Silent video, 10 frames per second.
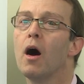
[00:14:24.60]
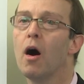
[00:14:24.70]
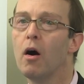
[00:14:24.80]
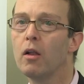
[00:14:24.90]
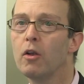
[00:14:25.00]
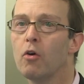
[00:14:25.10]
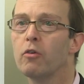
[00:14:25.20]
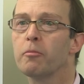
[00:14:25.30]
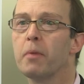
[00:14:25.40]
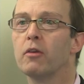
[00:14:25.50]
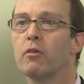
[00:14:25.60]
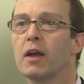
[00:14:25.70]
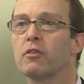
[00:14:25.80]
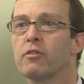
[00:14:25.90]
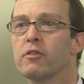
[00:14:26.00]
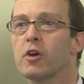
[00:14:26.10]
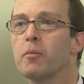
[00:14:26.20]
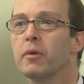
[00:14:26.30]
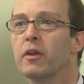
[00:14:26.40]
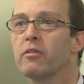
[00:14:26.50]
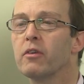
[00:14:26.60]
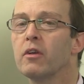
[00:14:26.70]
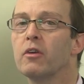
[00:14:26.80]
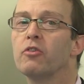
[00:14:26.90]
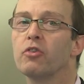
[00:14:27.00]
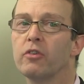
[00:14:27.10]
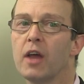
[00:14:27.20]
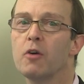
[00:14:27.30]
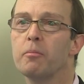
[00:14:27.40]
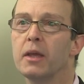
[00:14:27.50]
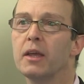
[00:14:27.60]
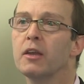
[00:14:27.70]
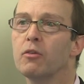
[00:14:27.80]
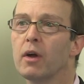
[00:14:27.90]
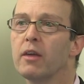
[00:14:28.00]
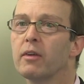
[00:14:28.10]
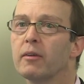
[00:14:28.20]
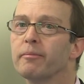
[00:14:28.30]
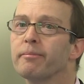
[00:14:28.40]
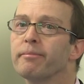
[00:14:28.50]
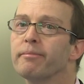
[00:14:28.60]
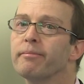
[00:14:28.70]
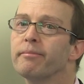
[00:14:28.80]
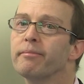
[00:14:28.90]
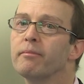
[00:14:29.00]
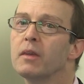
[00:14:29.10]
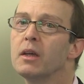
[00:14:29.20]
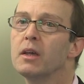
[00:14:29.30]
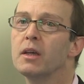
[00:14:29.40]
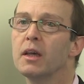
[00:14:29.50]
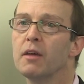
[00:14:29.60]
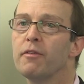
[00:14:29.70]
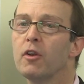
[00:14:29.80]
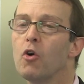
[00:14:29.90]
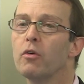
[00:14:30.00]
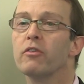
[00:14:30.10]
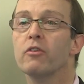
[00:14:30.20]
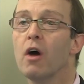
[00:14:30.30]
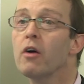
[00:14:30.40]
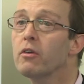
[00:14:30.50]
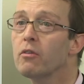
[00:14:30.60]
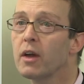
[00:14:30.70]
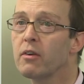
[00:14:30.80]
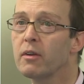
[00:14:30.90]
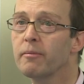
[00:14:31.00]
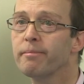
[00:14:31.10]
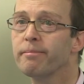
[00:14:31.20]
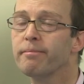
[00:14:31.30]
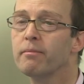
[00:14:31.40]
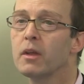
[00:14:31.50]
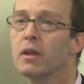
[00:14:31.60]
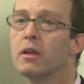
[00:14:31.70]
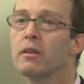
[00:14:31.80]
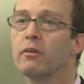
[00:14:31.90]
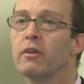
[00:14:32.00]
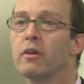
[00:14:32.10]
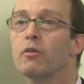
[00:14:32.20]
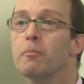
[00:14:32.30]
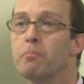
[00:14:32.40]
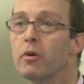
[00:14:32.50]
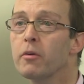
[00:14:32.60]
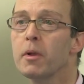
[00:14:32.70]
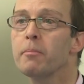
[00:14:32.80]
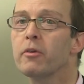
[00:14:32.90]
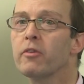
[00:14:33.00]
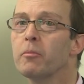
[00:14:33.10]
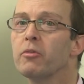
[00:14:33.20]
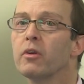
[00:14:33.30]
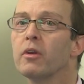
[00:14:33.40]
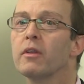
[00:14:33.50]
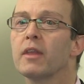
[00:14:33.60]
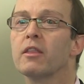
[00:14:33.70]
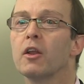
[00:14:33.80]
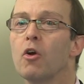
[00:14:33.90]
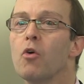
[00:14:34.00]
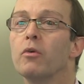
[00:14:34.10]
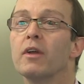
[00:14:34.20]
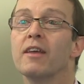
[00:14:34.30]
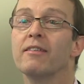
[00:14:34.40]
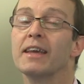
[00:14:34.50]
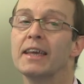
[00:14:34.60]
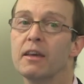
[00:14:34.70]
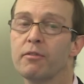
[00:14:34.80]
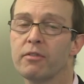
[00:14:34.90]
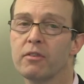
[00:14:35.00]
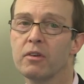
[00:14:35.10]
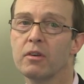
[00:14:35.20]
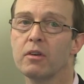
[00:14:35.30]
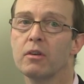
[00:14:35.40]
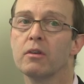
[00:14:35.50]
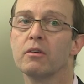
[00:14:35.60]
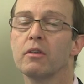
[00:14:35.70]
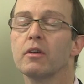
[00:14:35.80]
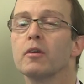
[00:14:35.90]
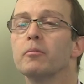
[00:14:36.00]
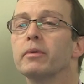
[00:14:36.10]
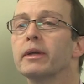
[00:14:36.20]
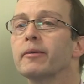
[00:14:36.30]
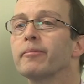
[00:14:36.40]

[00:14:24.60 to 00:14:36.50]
All loans by directors to companies should now be in writing. If a loan is not in writing, there is a rebuttable presumption that the loan is a gift to the company.